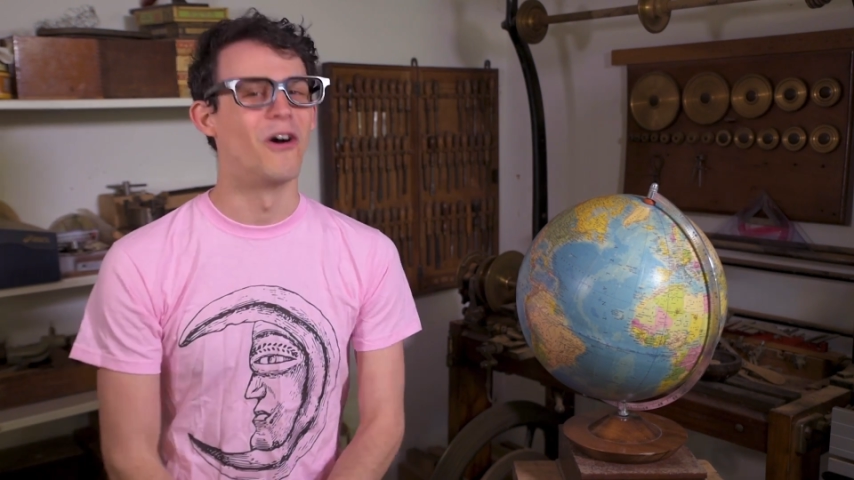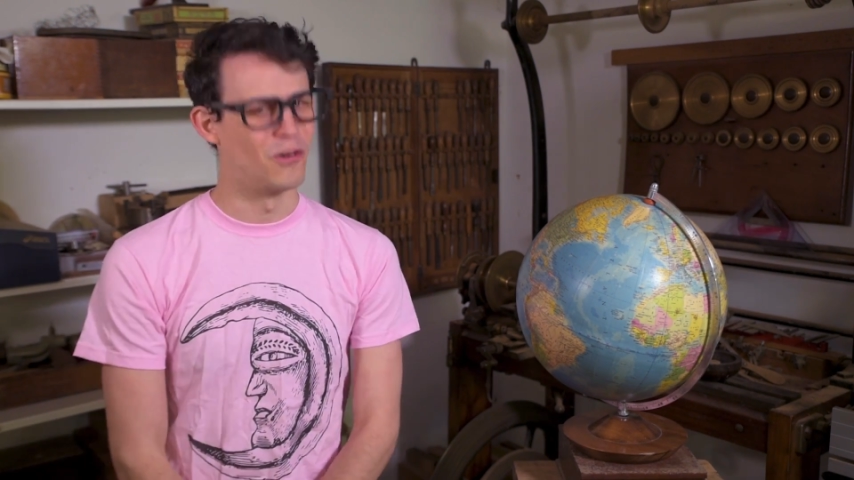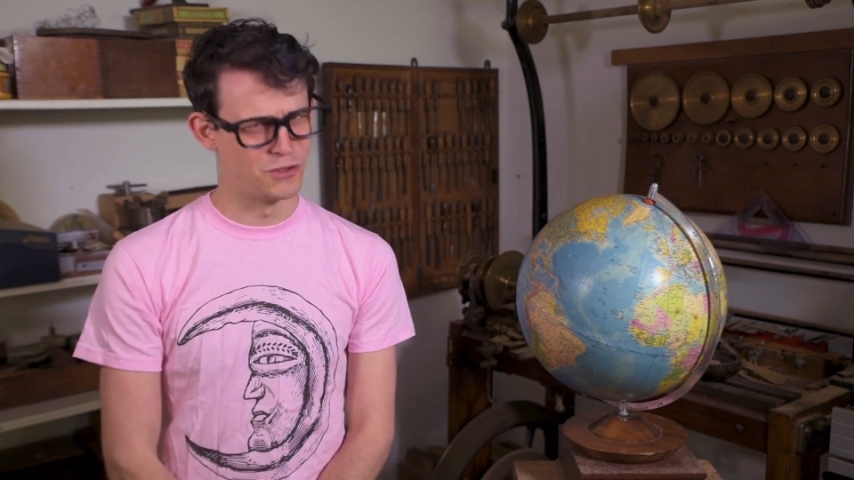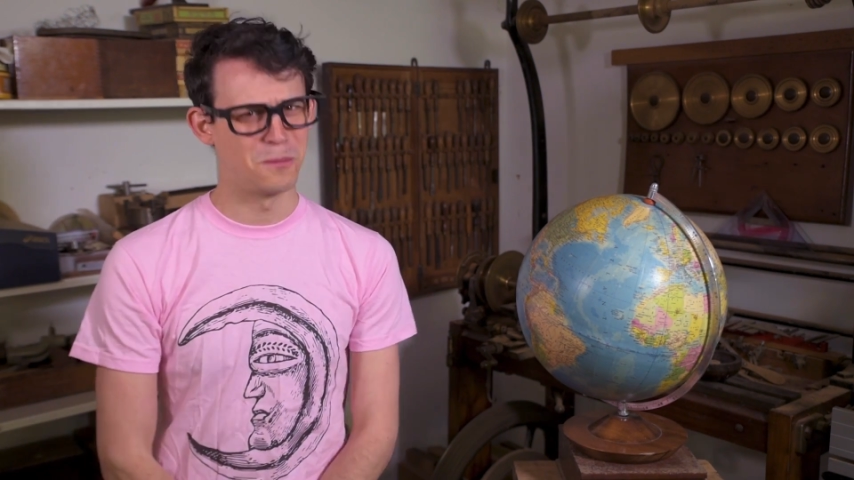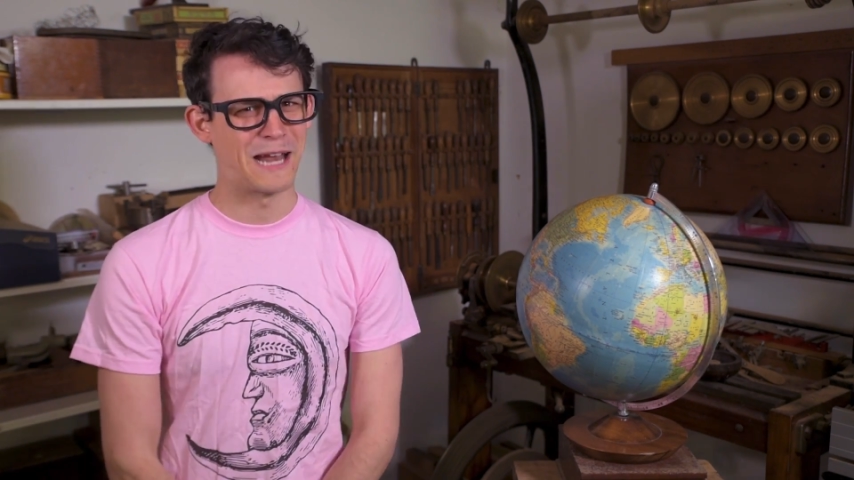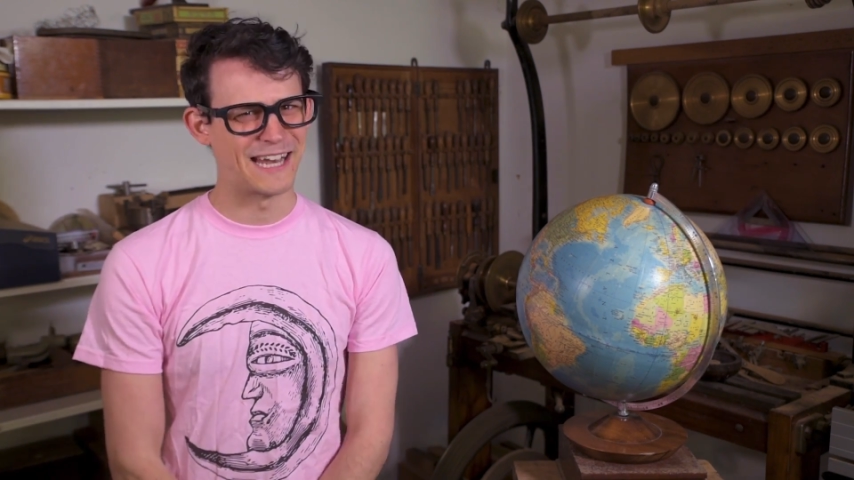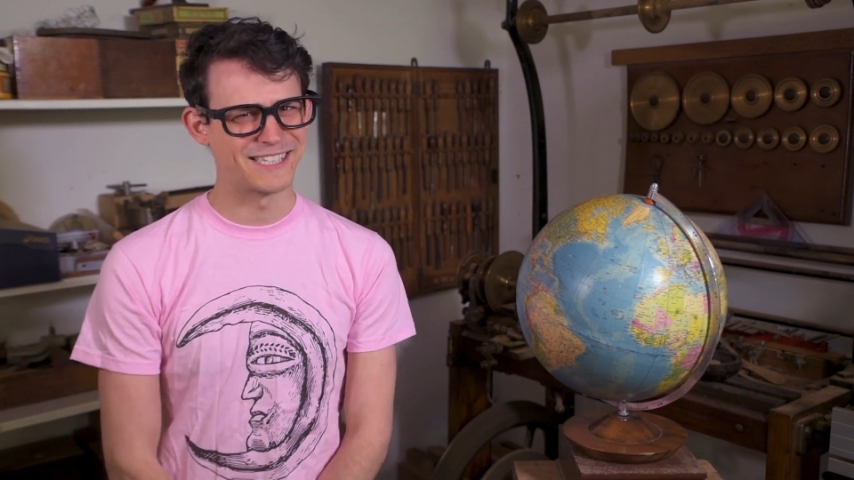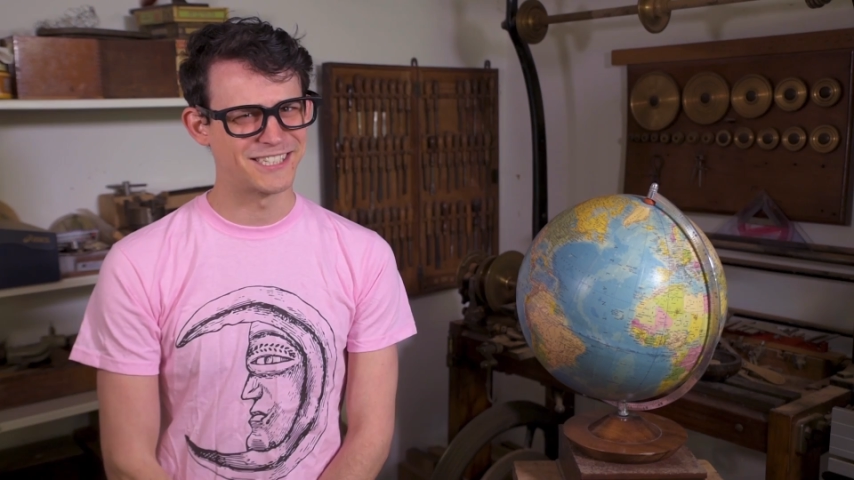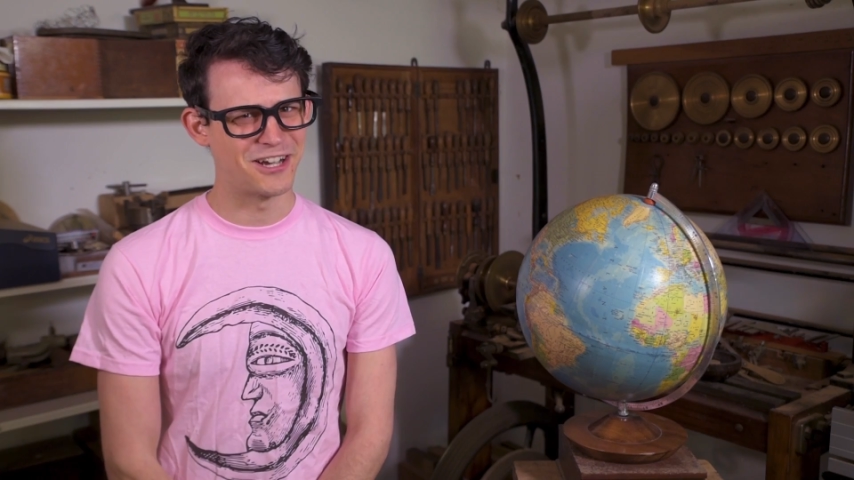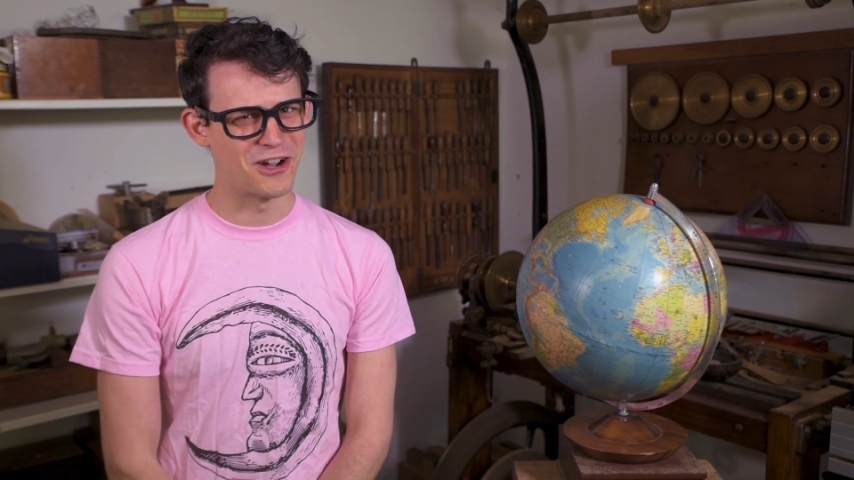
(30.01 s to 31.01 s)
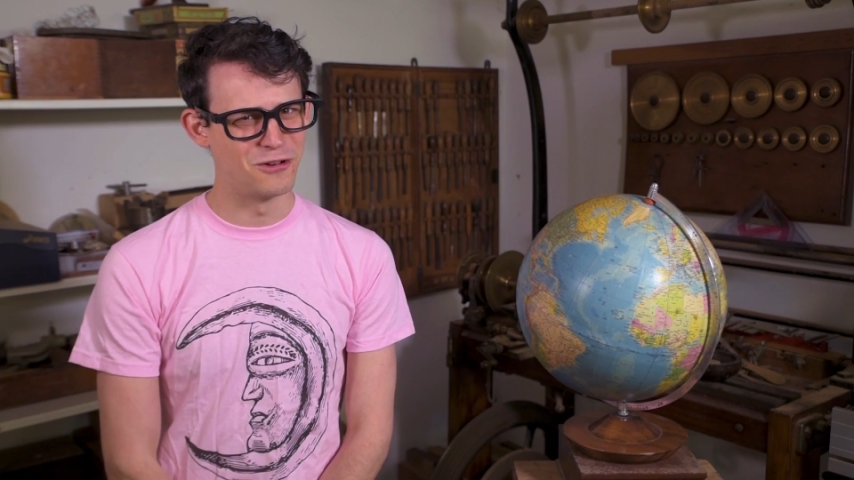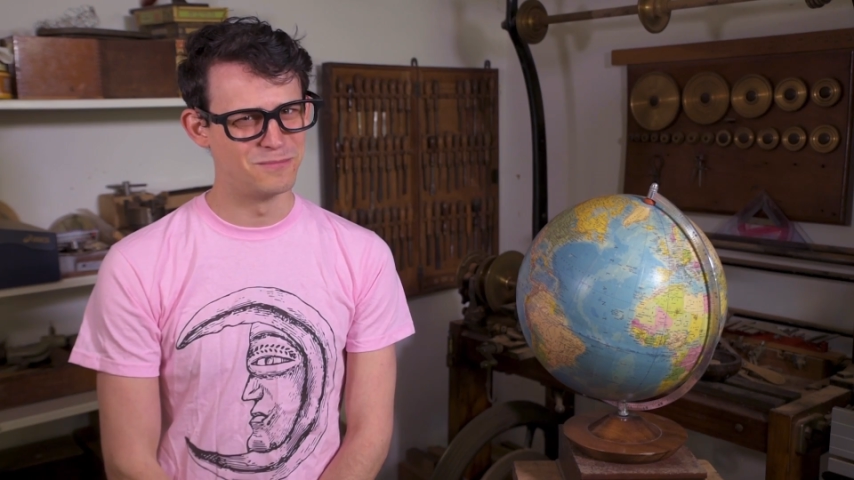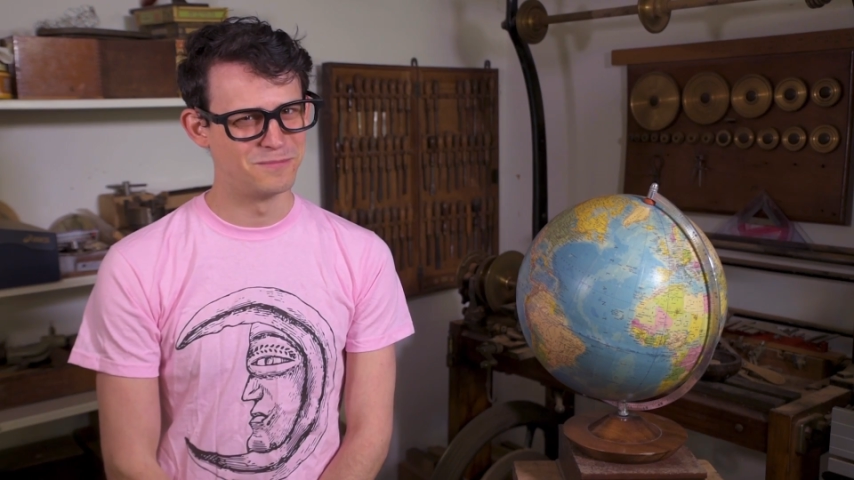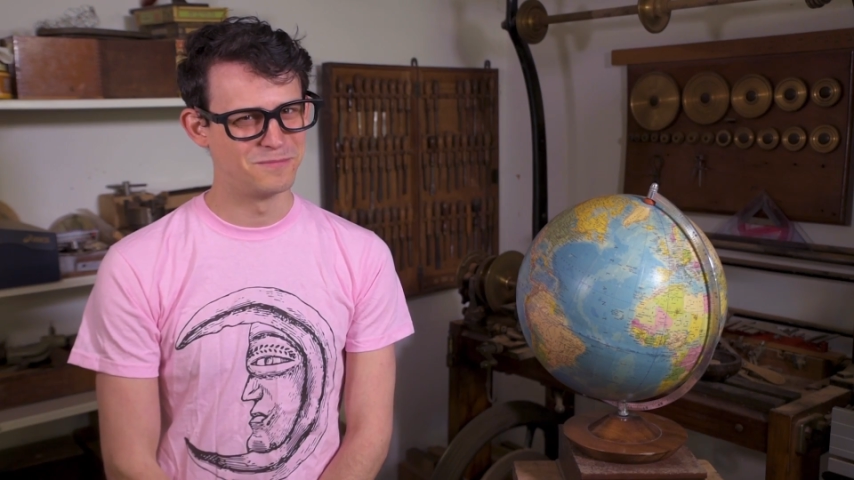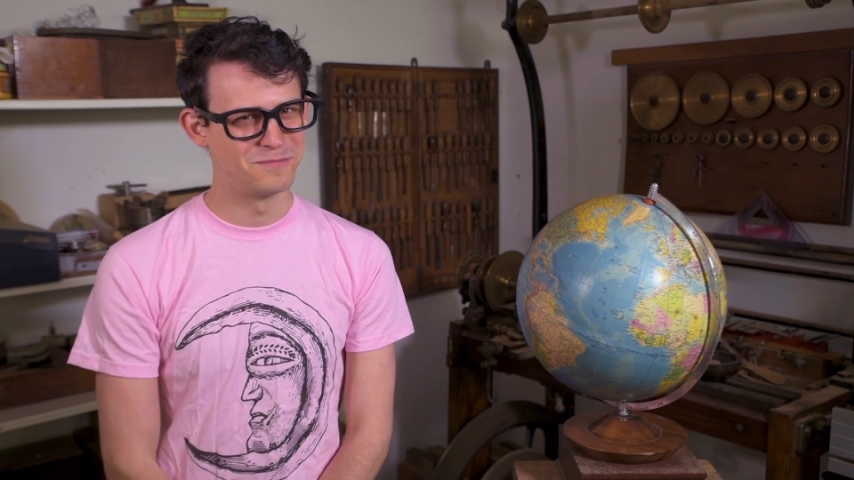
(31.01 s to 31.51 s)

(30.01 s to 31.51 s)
on your planet at home.